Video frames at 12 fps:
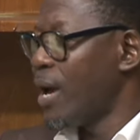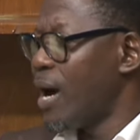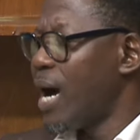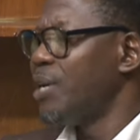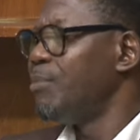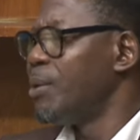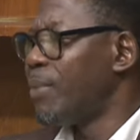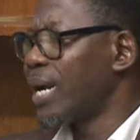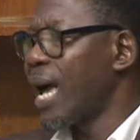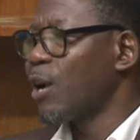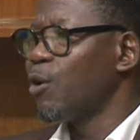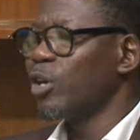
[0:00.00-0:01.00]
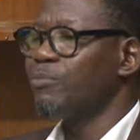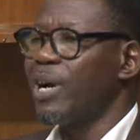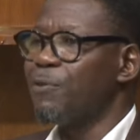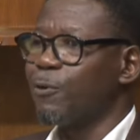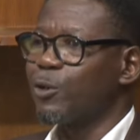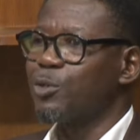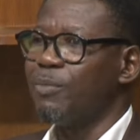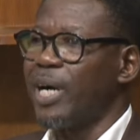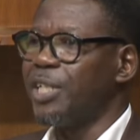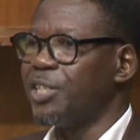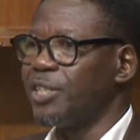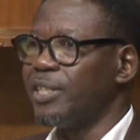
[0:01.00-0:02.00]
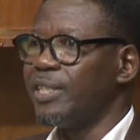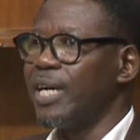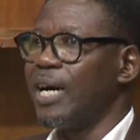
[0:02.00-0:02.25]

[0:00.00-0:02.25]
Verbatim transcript: I remember I got my first machine. It